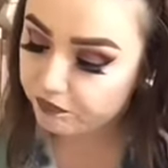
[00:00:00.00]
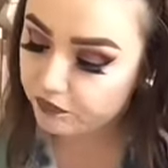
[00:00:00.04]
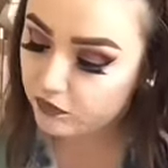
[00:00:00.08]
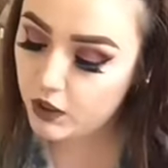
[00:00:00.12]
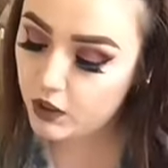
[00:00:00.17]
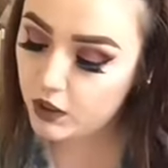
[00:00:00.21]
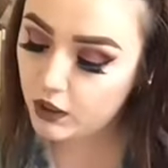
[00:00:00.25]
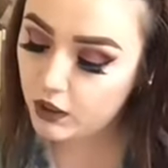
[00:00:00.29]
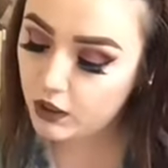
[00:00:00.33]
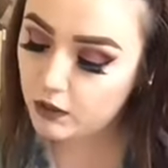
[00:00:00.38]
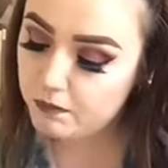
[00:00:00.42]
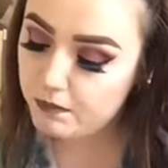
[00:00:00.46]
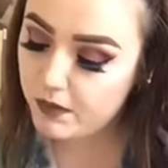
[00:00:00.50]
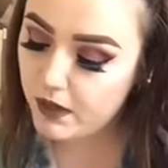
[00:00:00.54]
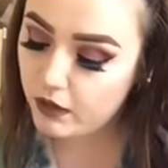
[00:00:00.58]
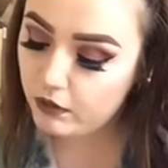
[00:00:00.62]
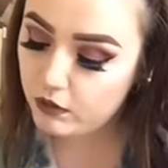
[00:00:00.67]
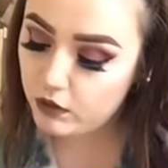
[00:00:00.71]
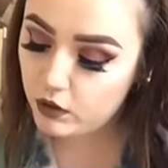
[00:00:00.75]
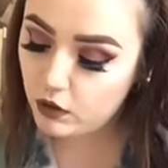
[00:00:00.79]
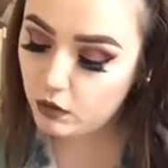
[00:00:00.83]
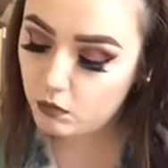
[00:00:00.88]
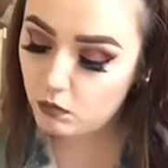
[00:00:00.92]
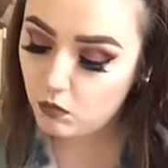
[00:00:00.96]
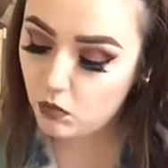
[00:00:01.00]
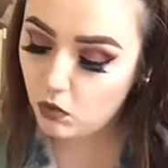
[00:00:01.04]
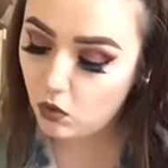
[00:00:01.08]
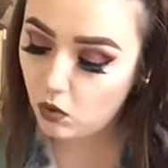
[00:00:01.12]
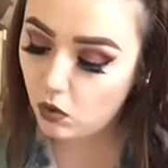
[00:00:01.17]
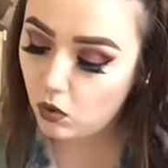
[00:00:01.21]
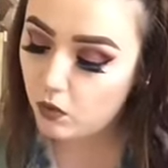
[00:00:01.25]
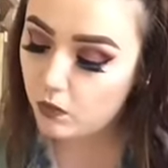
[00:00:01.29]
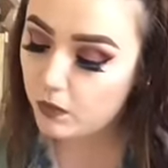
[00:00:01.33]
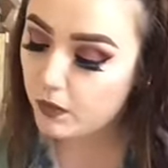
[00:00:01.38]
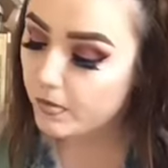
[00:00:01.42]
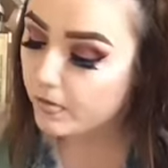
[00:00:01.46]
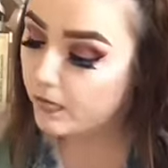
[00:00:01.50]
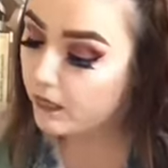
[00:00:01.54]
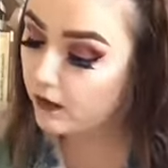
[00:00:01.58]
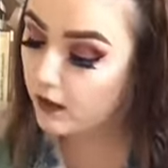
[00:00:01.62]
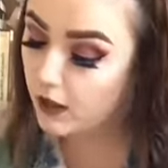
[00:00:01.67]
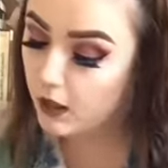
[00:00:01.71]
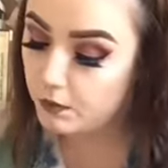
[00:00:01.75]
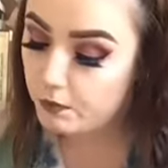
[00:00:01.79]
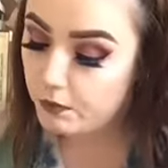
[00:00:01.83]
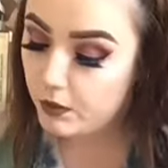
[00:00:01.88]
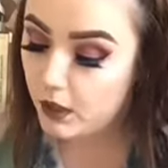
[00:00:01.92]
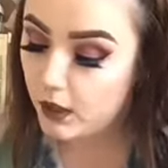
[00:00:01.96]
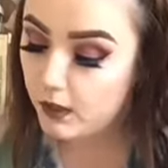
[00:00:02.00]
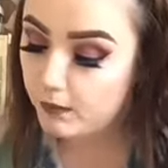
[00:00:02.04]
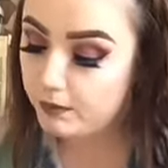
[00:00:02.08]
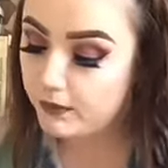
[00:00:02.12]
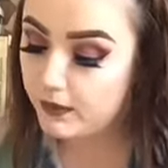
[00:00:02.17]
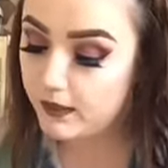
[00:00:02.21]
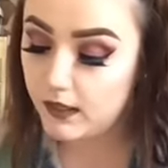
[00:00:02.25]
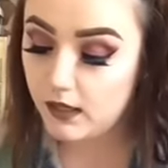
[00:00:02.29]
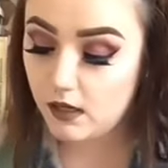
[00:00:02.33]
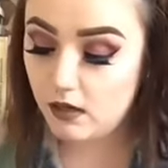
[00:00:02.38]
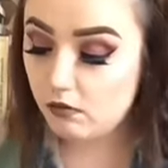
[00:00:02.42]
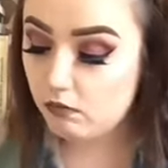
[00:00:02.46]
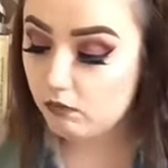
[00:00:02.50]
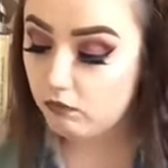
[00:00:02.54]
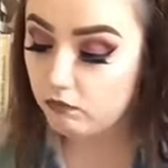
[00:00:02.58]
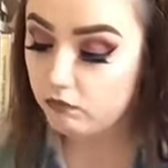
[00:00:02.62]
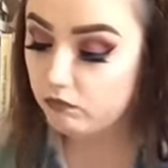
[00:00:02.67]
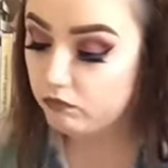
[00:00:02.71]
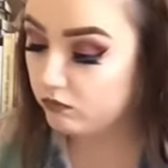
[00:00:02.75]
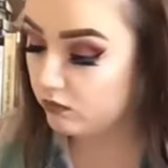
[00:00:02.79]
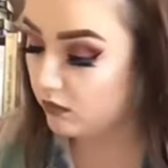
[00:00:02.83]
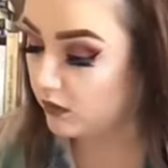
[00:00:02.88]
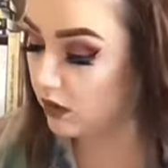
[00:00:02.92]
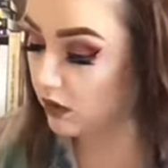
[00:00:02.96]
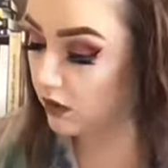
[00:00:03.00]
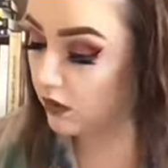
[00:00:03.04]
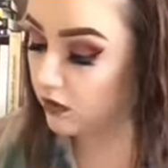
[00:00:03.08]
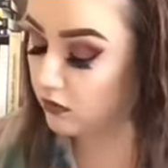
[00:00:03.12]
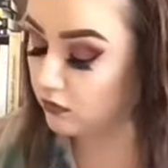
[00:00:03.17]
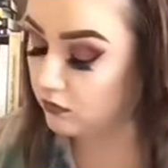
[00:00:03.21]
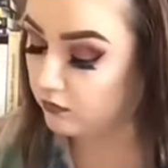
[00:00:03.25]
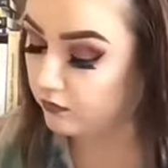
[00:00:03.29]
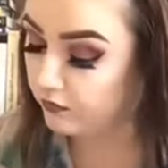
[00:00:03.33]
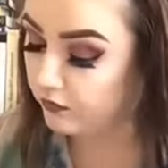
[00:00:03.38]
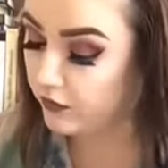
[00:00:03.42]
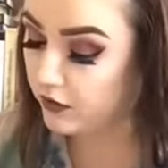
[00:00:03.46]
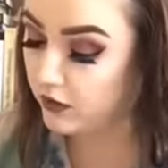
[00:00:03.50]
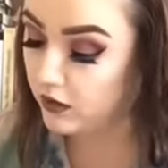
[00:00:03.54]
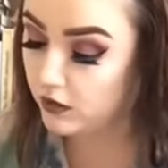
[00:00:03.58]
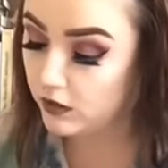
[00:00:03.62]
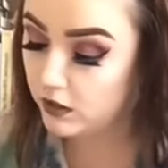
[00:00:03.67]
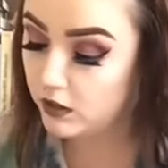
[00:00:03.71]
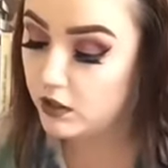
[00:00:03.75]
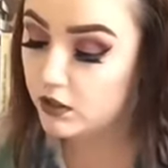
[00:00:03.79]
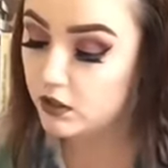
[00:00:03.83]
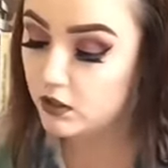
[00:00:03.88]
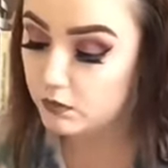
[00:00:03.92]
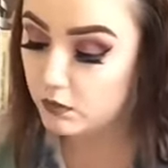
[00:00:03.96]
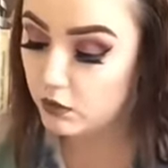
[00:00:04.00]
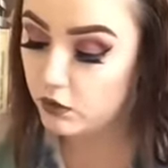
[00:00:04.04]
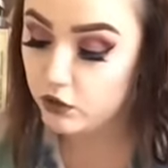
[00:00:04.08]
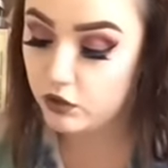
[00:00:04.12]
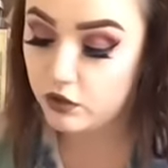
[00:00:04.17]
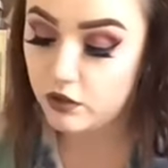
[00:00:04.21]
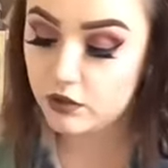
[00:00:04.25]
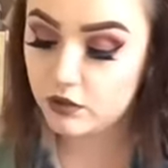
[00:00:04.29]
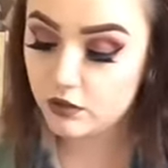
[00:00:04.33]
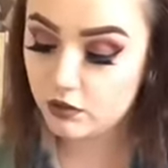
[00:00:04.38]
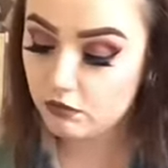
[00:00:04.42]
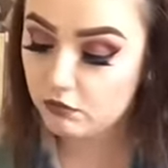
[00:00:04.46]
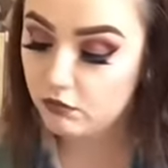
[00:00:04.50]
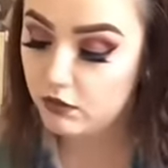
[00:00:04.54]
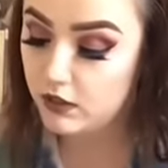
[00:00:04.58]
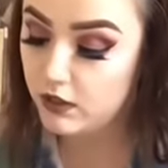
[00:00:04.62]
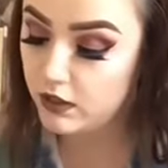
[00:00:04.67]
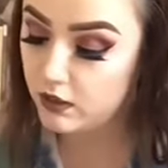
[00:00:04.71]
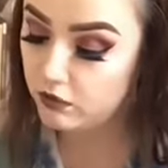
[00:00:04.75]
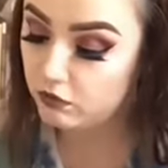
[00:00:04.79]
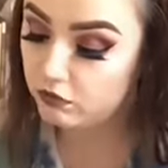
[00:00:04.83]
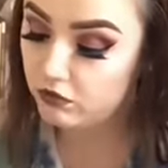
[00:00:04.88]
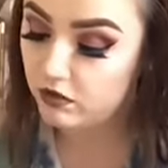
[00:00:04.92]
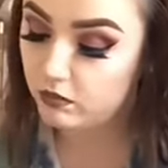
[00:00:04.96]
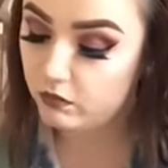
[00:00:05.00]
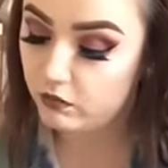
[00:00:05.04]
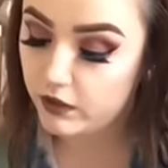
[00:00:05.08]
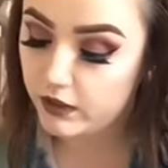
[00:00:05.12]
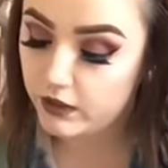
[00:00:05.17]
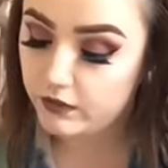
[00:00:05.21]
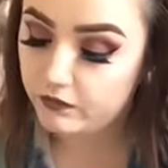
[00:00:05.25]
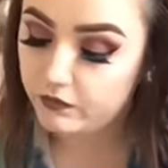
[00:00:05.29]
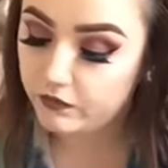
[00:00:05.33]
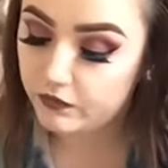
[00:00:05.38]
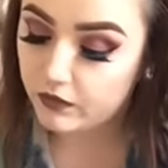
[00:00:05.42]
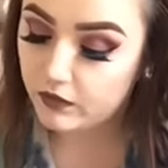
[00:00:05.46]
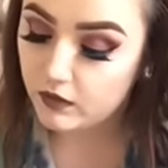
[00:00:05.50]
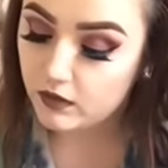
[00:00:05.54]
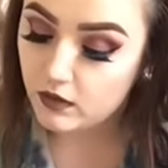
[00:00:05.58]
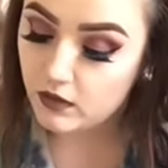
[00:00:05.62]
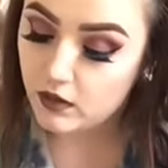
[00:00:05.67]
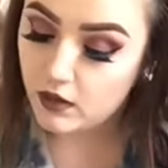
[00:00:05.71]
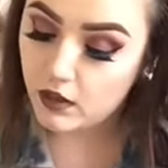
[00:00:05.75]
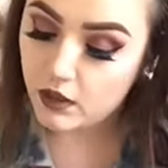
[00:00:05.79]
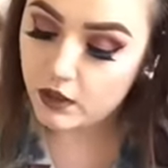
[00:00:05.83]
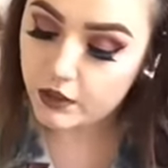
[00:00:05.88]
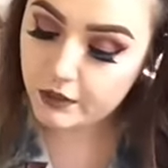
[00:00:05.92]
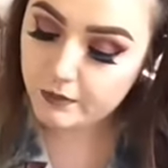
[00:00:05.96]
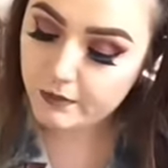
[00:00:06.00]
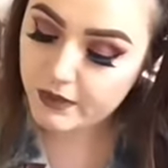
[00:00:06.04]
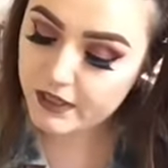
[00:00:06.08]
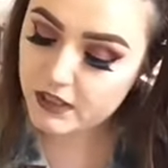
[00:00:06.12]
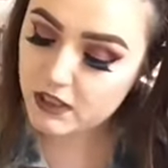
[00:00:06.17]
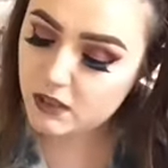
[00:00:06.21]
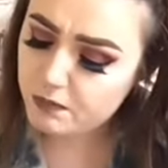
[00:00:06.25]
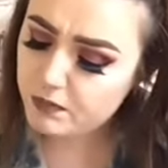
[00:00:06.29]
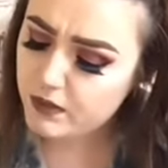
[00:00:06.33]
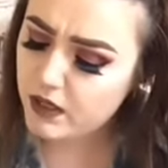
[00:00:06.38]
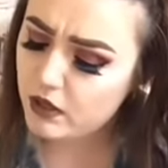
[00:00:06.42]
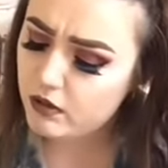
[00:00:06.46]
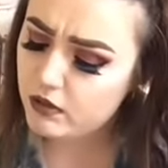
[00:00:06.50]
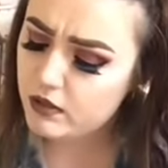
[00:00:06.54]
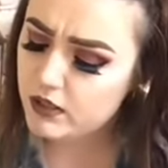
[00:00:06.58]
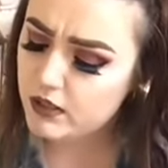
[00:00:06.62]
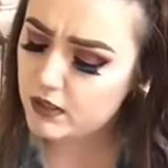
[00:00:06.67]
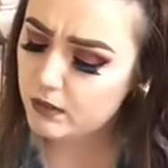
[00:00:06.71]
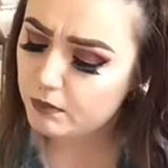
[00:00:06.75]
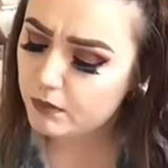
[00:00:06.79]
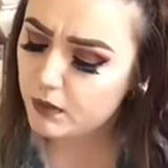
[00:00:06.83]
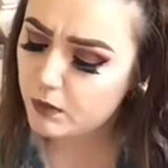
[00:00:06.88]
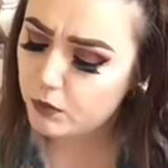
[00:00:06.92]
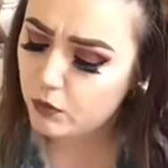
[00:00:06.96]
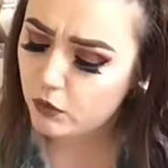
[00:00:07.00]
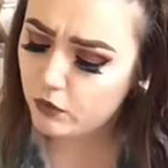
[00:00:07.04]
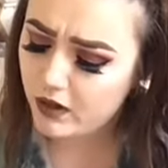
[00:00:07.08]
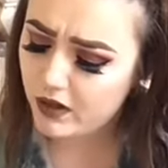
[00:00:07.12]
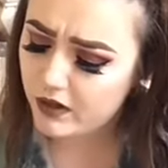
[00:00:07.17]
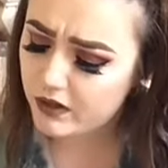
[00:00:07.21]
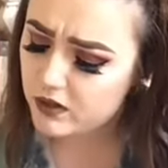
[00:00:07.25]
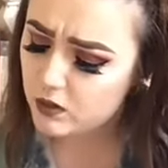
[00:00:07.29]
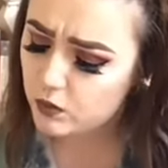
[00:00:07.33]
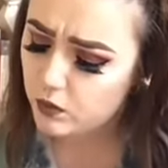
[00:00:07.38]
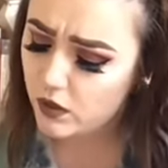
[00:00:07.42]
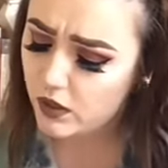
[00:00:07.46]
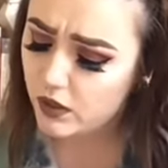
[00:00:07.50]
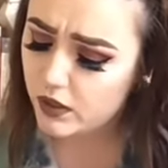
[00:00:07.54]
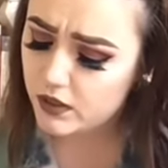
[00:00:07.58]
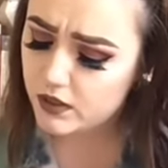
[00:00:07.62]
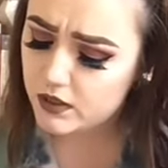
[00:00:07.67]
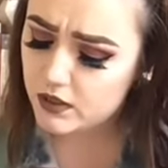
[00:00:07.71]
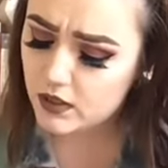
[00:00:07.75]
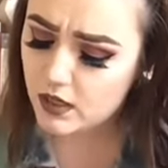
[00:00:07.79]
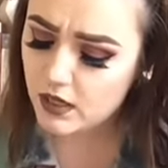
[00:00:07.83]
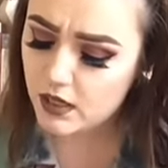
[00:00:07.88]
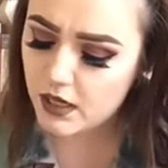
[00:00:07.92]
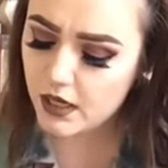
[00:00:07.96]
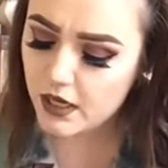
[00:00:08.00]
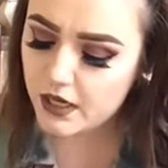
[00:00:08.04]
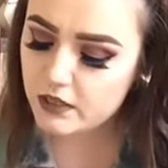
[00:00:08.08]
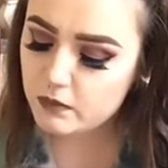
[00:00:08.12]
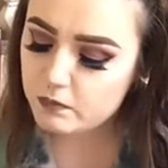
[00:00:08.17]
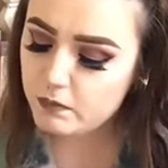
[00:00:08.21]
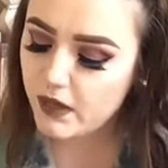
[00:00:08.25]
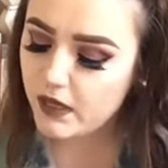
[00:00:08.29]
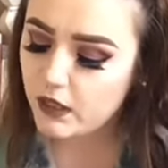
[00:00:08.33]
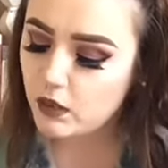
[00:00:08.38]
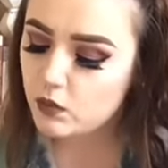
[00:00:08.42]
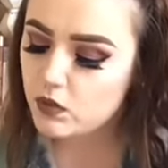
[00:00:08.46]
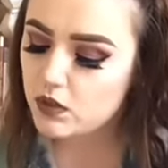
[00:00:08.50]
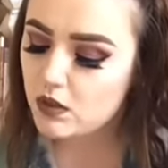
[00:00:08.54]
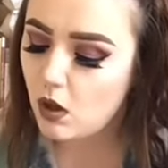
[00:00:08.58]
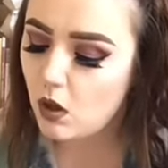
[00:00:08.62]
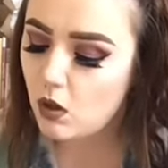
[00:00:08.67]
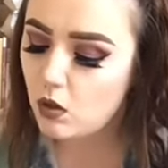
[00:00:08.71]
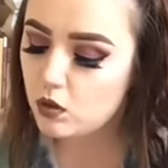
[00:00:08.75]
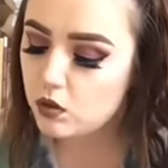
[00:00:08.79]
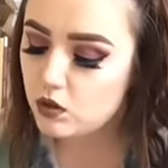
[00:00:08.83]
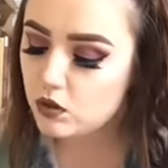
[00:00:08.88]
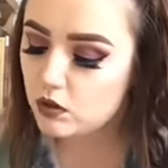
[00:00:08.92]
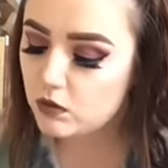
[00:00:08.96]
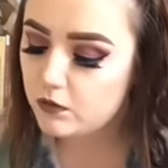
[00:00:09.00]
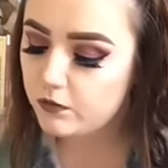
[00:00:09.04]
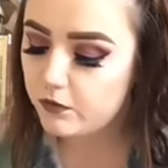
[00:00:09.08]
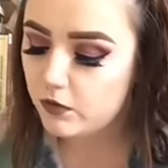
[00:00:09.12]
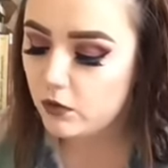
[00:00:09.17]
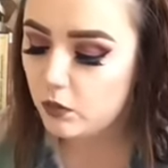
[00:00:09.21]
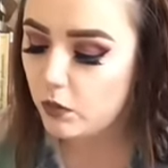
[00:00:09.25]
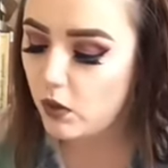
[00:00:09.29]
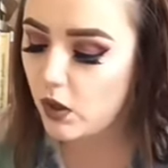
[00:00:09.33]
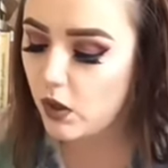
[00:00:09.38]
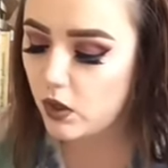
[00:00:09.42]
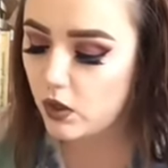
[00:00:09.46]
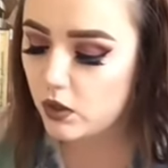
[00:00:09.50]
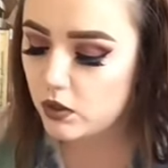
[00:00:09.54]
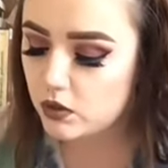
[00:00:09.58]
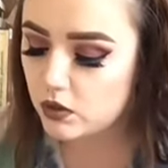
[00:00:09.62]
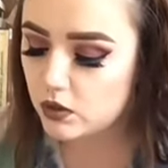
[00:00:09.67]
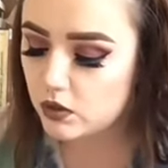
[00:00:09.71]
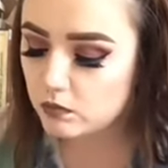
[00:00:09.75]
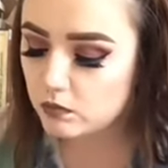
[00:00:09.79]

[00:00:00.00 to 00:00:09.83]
And I can bear it no more, hyperbole, feeling his emotions in a really extreme way. The man's appearance amply bore out his words. His manner was altered for the worse.